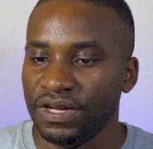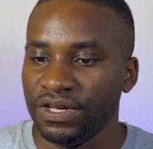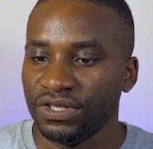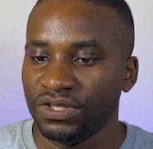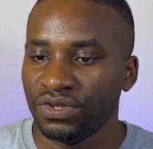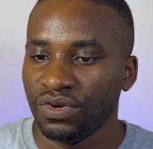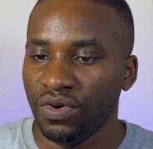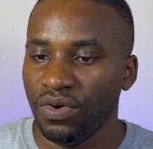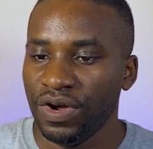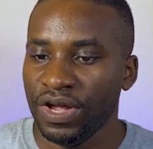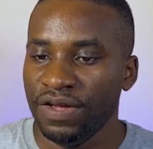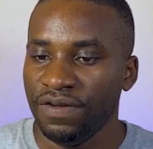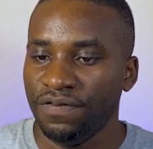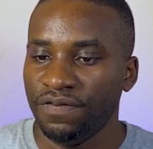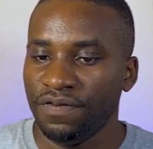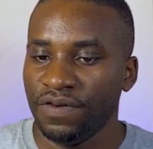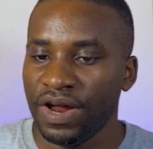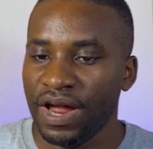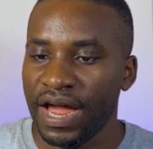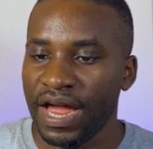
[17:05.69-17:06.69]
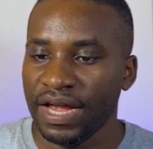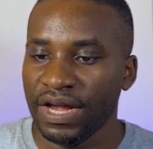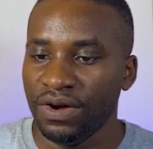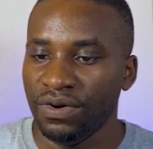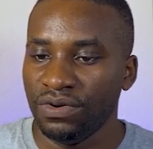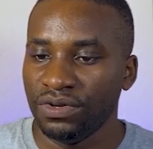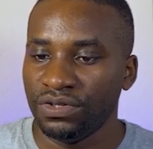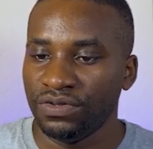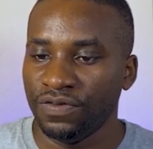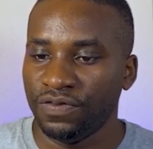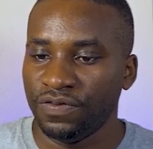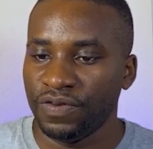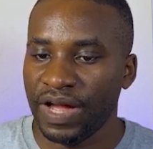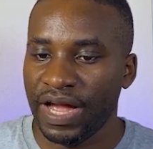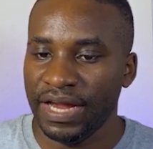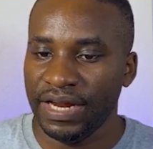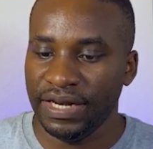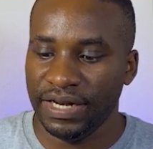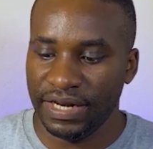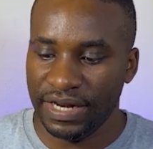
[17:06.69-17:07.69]
So if I go to
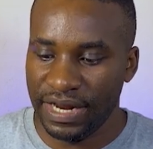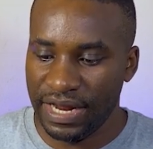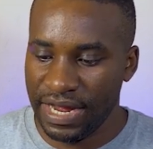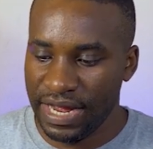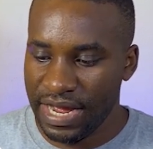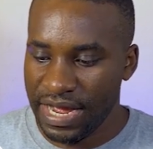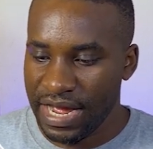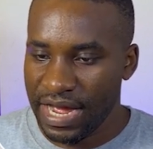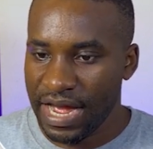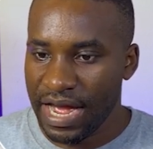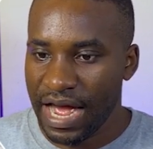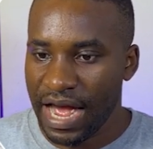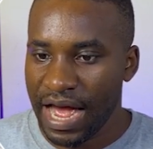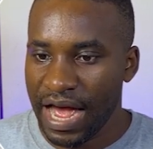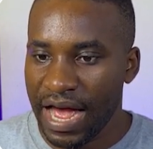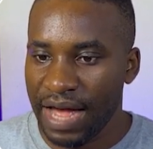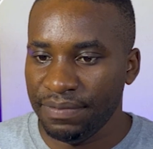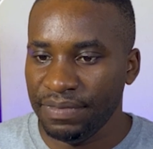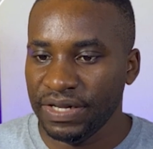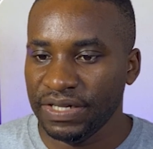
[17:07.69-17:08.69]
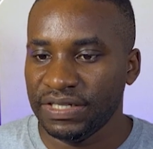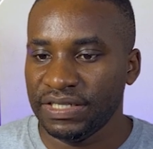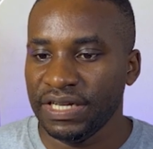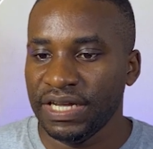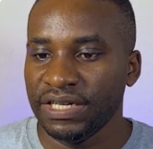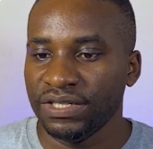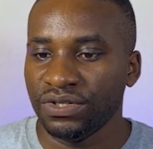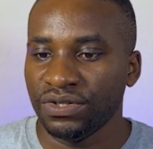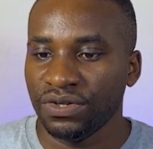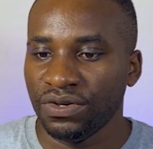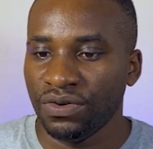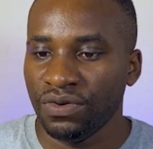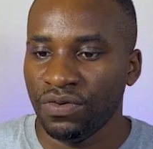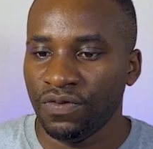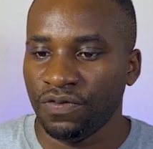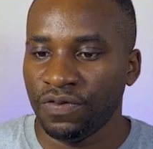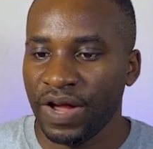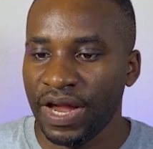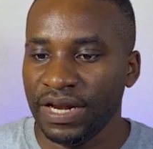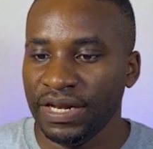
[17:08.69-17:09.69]
find, it says
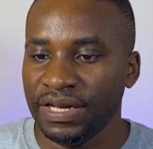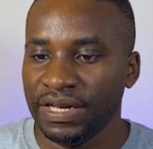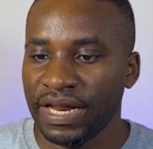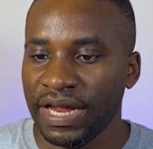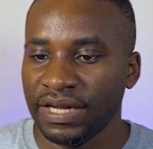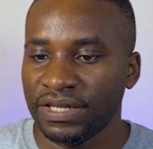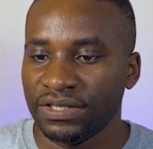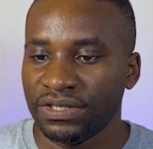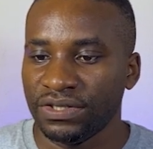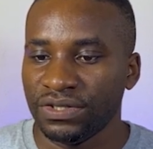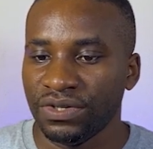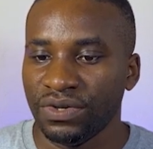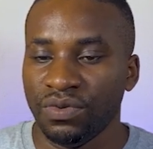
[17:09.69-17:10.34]
find text.